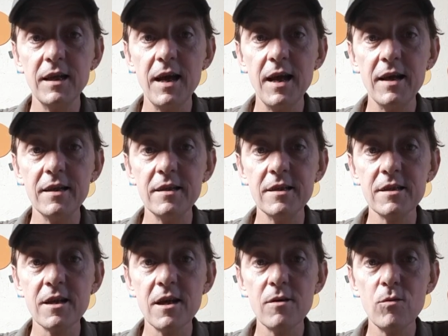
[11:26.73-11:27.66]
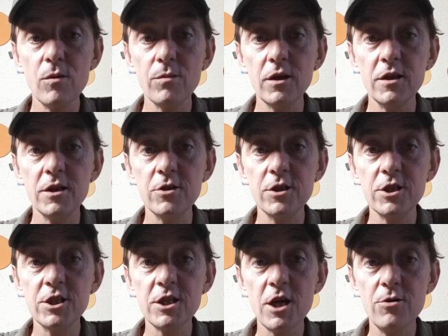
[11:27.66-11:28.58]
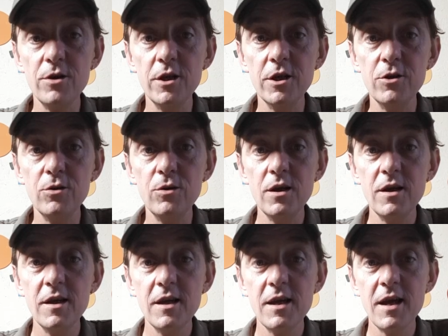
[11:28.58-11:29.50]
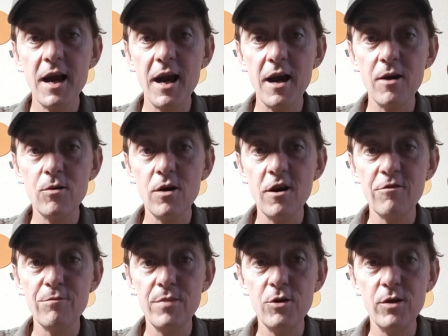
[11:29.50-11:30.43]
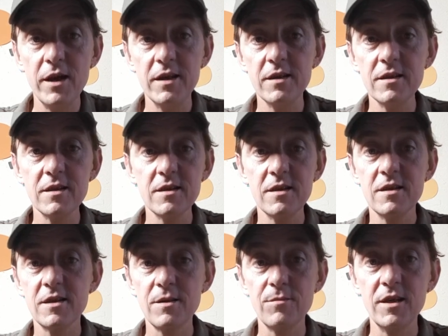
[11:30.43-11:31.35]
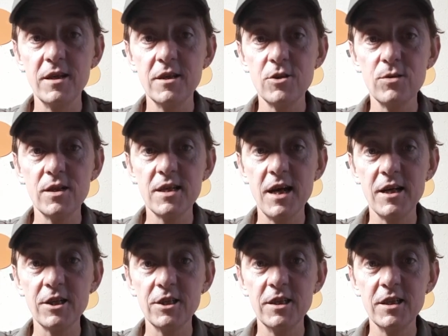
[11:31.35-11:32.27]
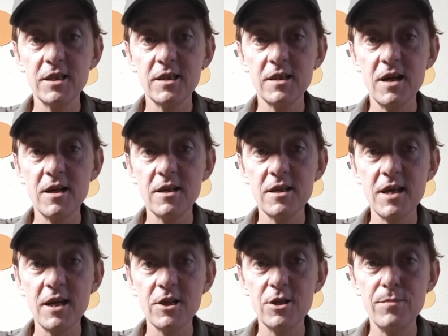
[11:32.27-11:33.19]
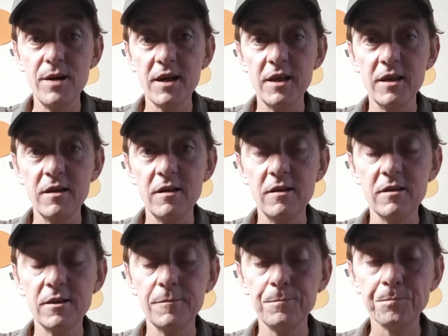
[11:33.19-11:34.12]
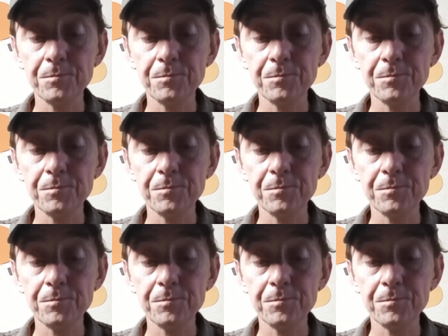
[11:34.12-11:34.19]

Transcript: And what I'm going to do is show you how I've built in something to attach this, attach your backing card.